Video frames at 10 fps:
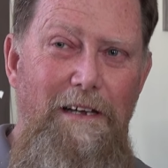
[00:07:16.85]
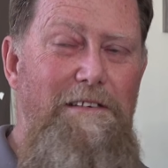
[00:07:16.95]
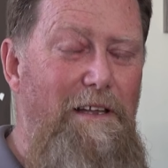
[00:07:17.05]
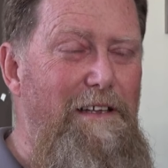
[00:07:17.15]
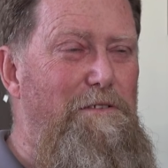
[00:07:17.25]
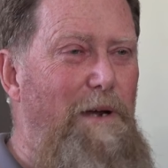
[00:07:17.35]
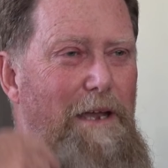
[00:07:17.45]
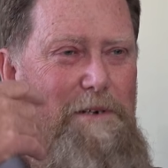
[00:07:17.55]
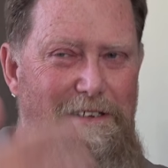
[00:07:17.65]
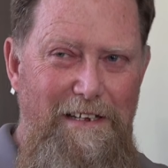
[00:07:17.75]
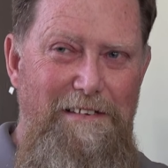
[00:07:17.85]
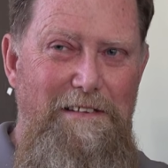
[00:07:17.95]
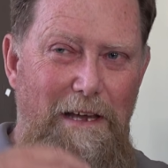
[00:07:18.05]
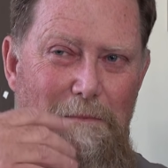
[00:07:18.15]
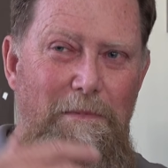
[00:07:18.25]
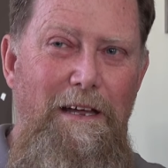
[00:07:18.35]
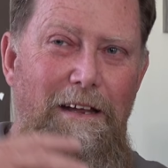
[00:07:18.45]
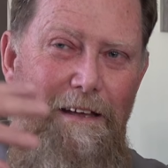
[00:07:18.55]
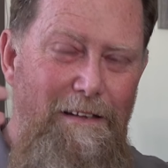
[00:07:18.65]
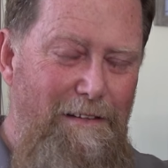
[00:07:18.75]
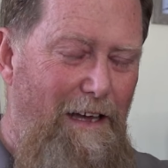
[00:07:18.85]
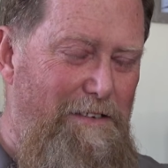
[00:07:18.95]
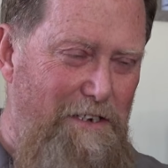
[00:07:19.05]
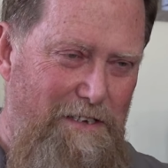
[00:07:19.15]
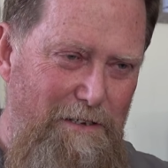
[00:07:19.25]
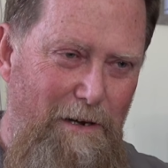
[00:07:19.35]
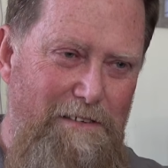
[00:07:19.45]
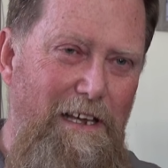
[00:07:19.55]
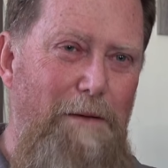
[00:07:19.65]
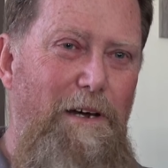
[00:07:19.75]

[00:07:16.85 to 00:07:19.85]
So this way it would teach them not just the USA,